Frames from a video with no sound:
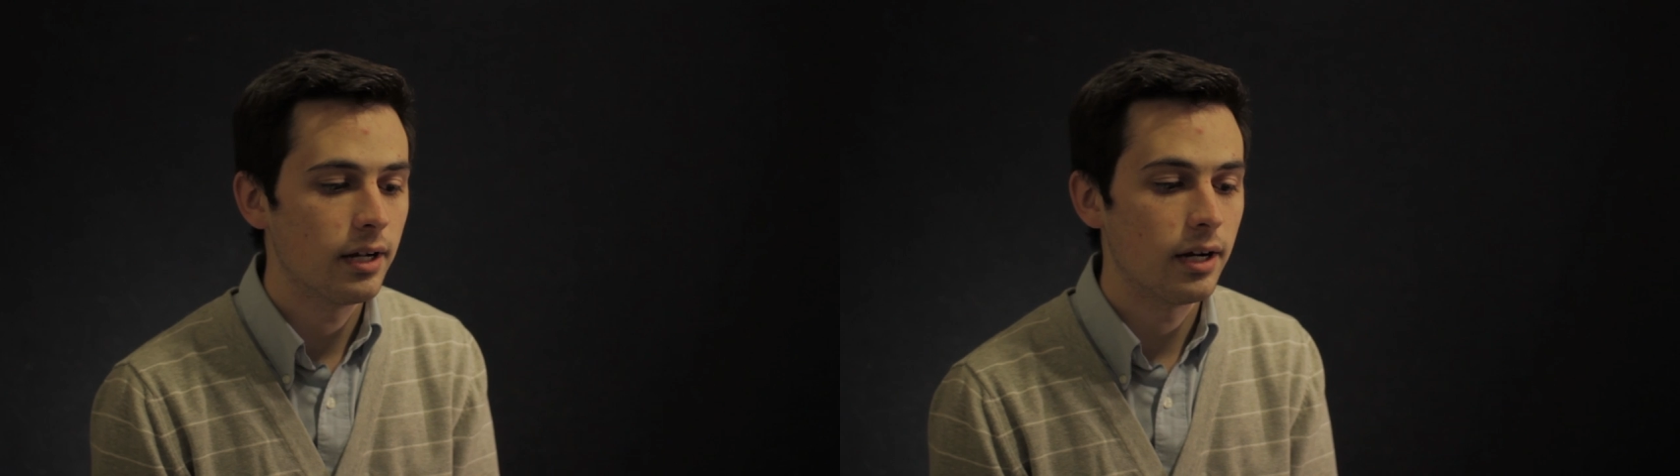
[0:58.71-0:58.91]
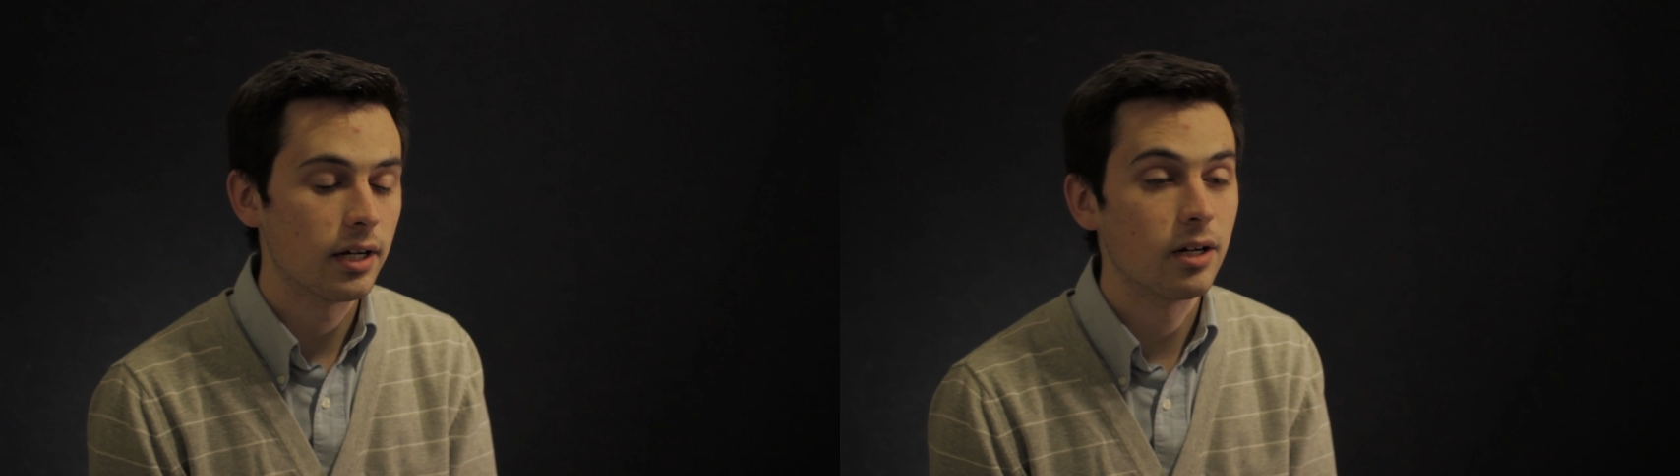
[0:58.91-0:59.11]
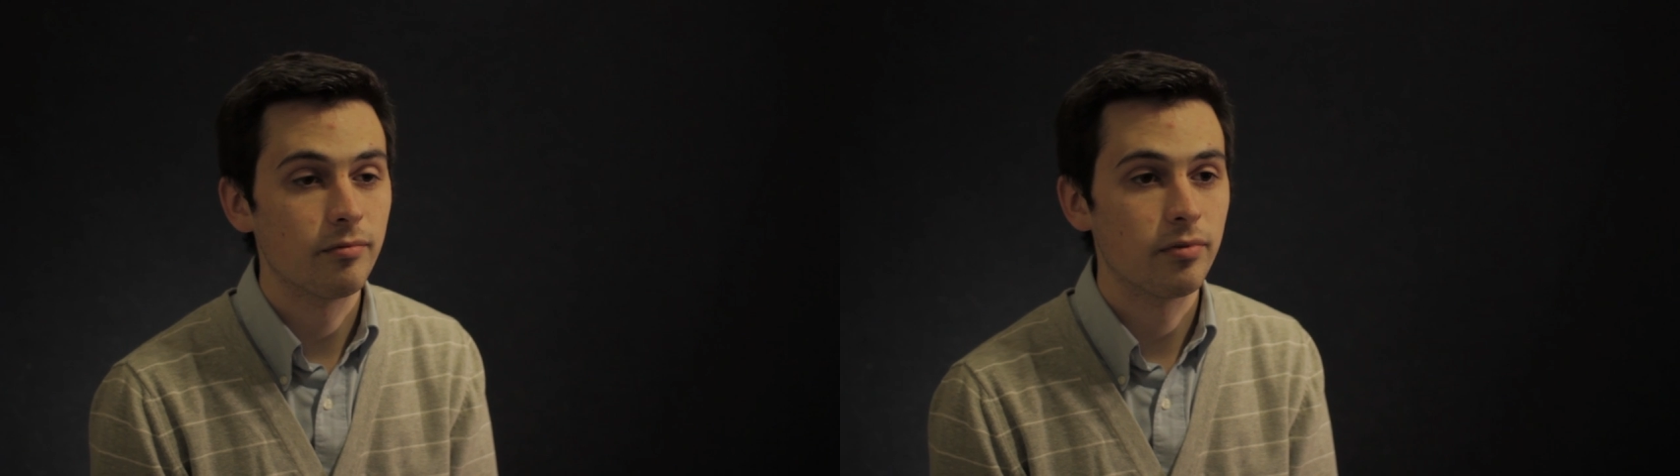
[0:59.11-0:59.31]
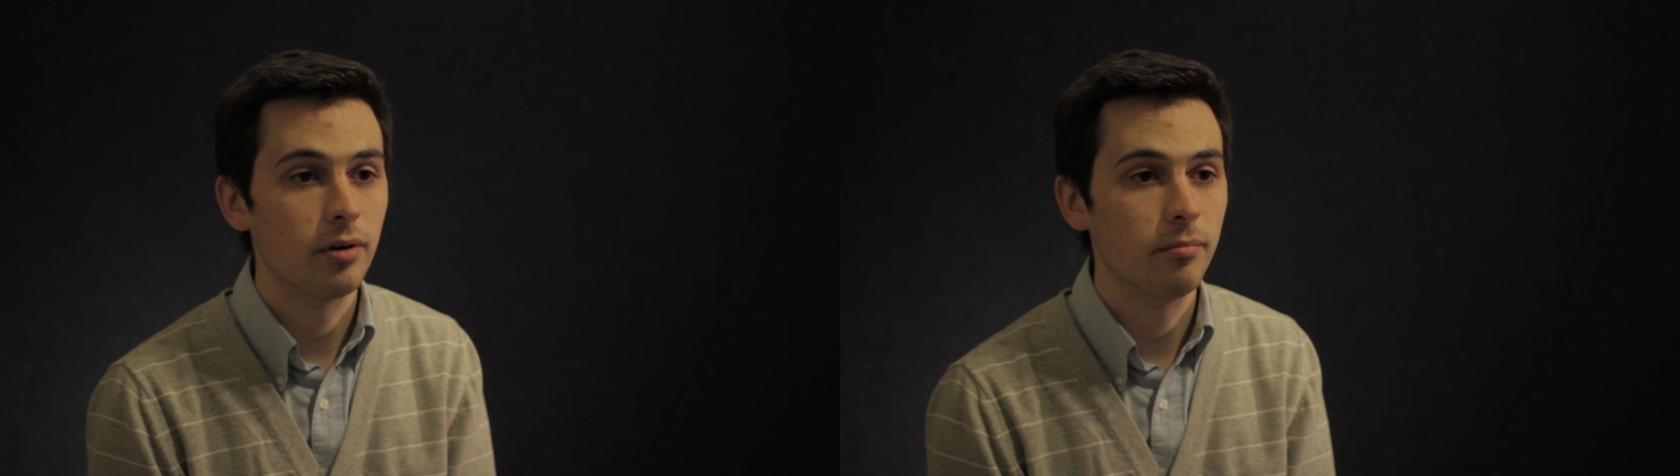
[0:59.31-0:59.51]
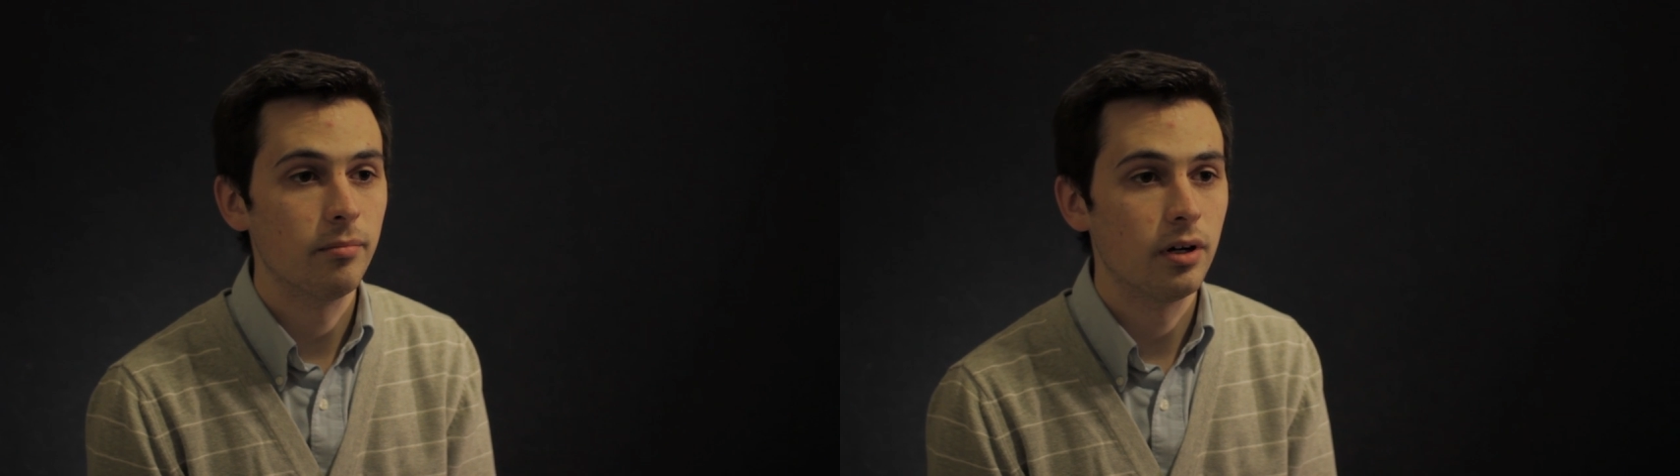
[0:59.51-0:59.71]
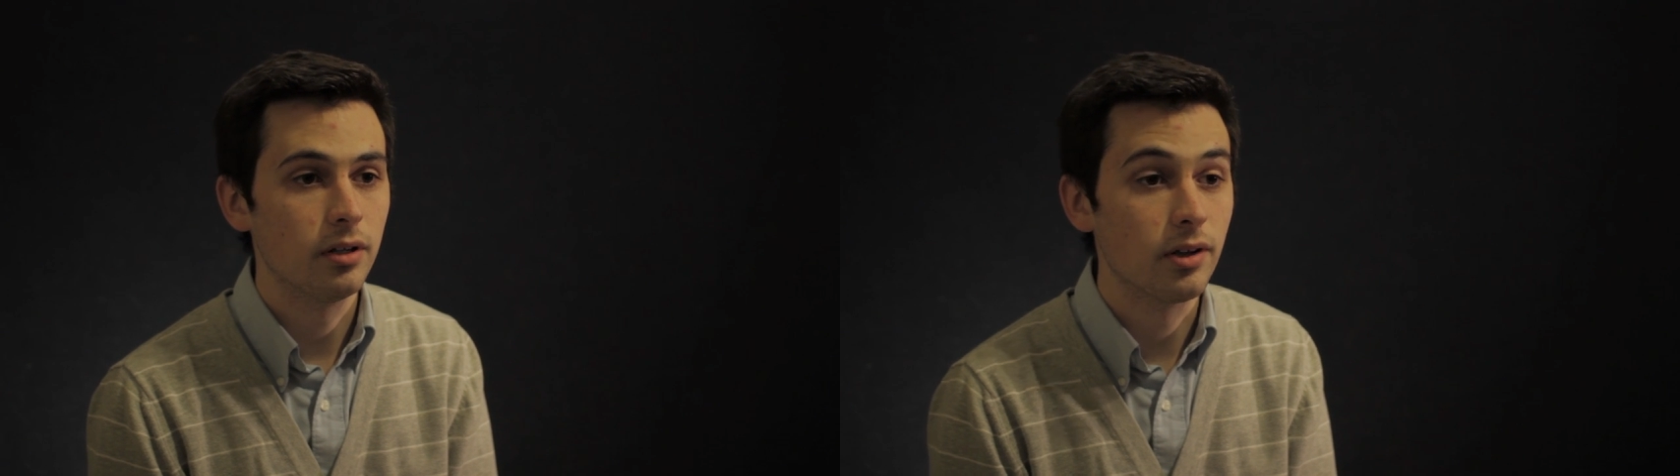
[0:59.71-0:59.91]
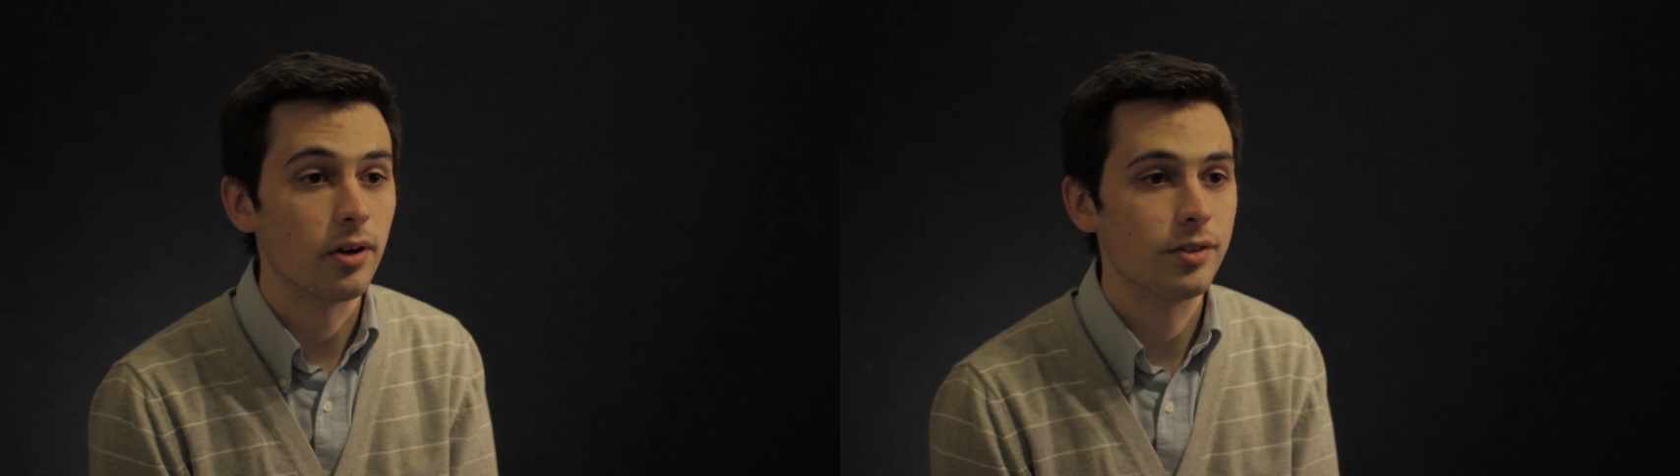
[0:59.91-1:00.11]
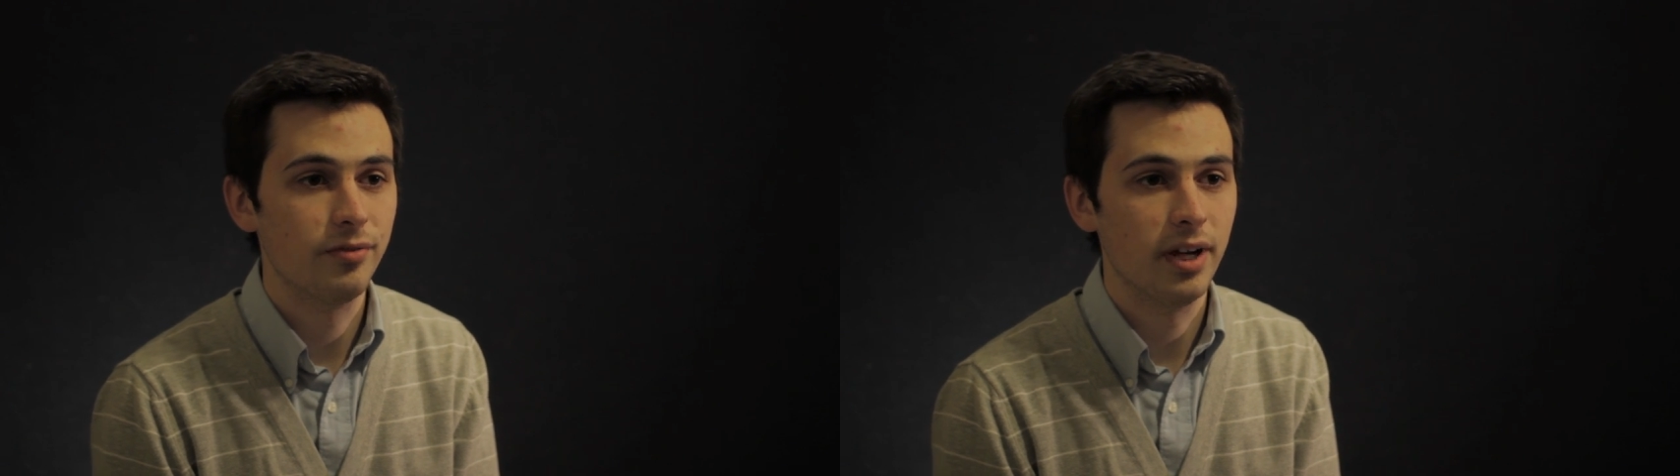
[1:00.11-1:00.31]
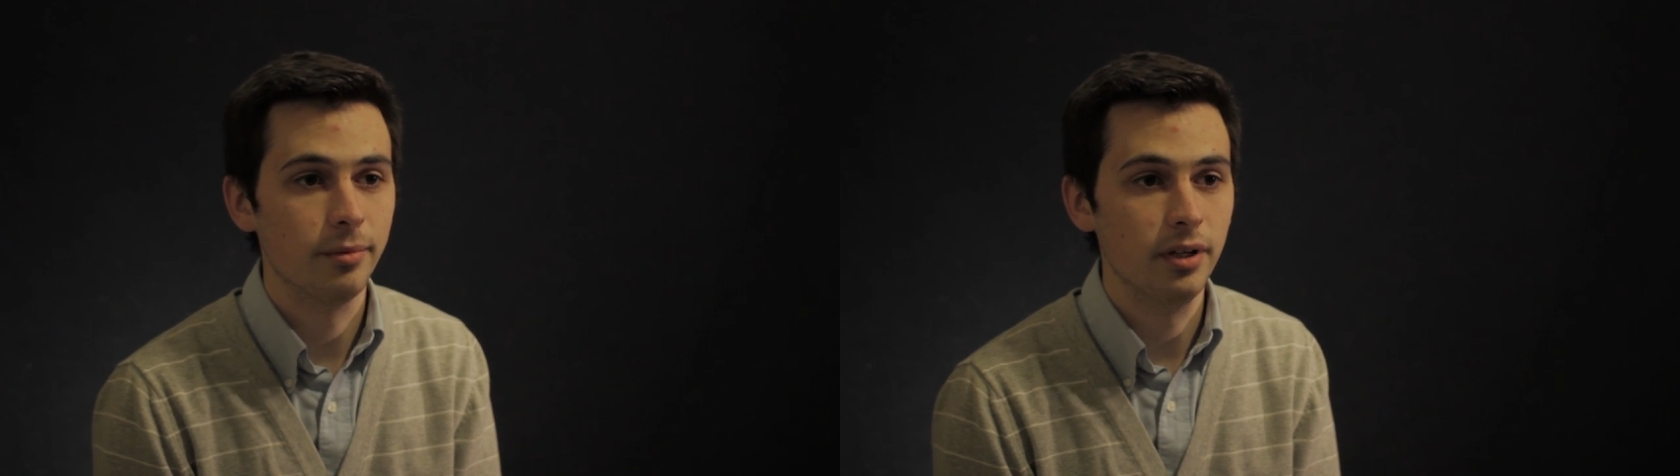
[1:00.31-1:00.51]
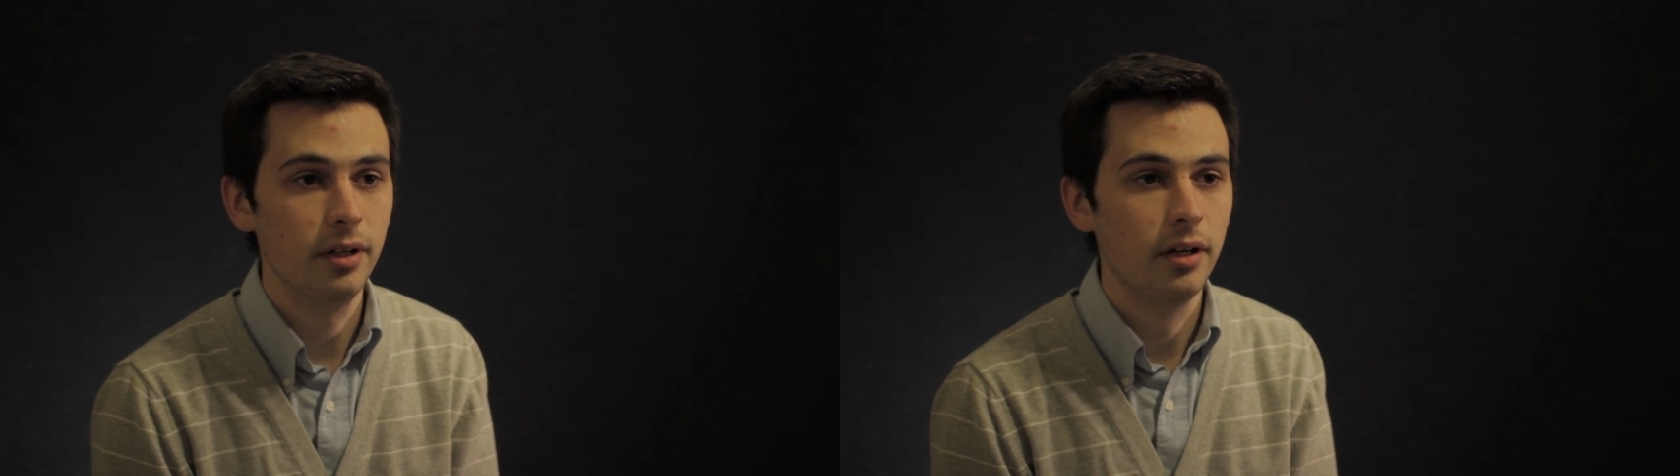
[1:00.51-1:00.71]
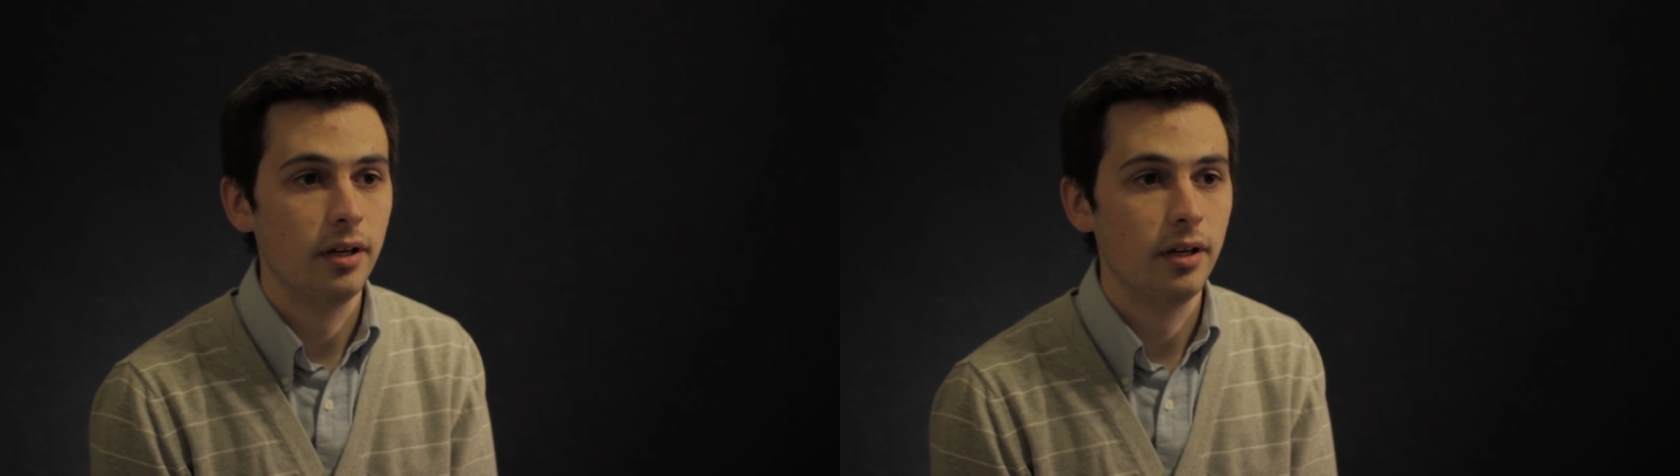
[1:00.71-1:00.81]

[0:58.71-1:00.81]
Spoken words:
I come from a large family.